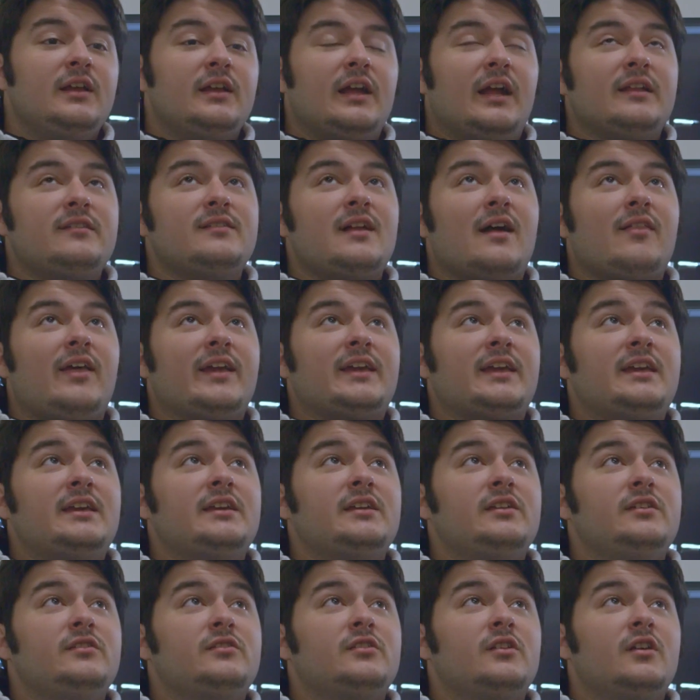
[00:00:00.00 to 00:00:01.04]
like
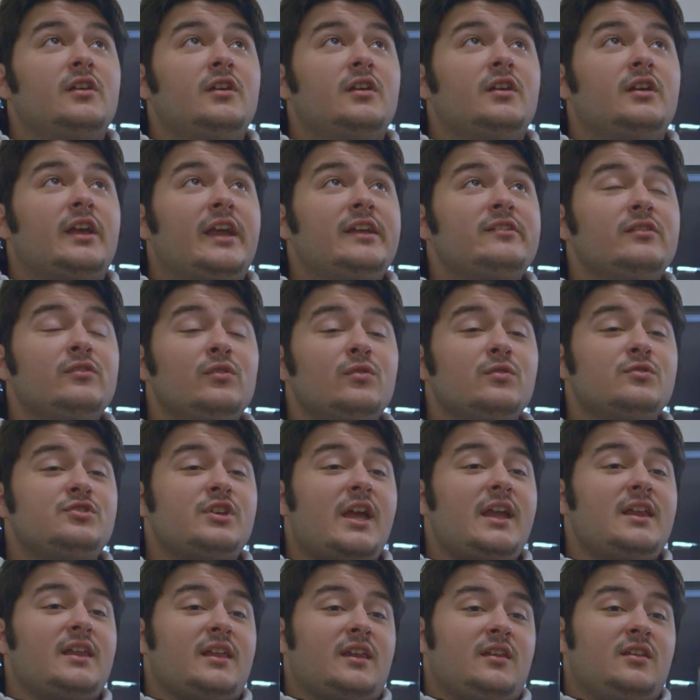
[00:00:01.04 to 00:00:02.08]
he's a little
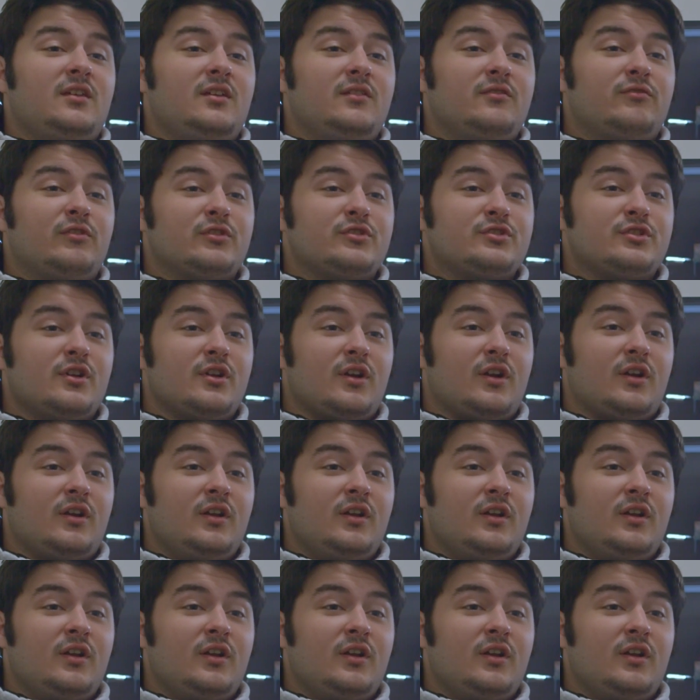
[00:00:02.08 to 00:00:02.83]
jaded, for sure.